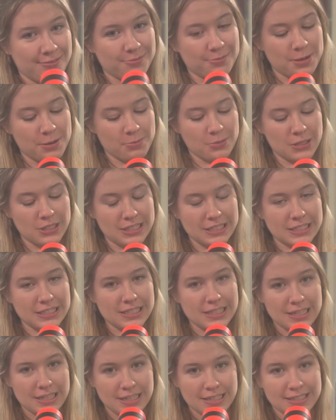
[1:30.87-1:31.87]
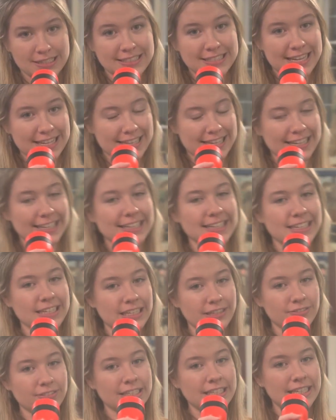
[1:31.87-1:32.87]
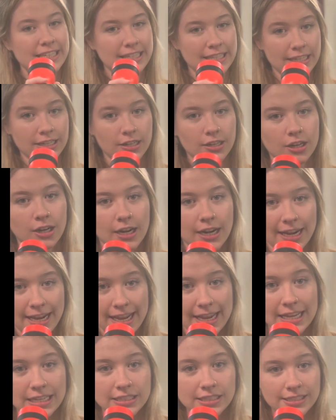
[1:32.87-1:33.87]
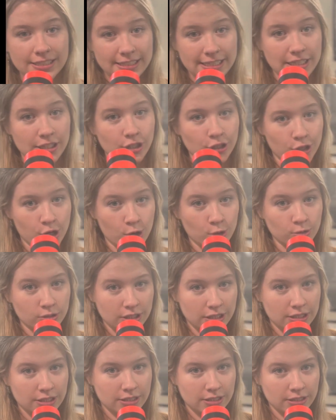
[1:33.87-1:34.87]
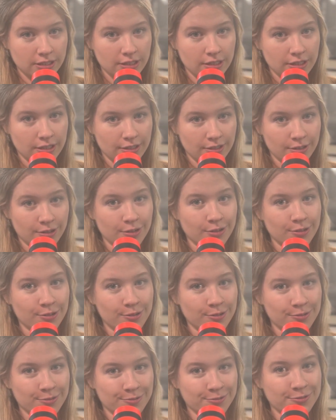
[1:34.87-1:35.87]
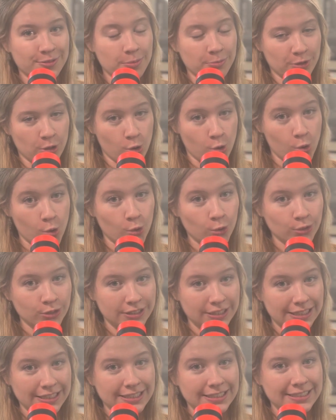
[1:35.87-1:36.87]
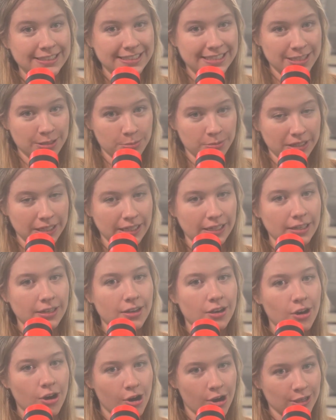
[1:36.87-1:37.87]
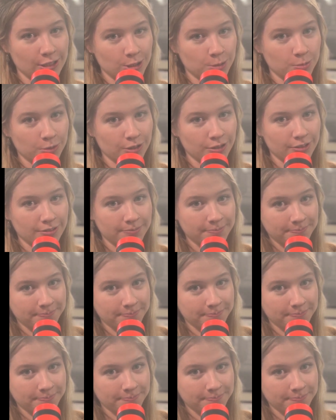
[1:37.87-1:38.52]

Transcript: members say they can even hear and see ghosts from the old TB hospital.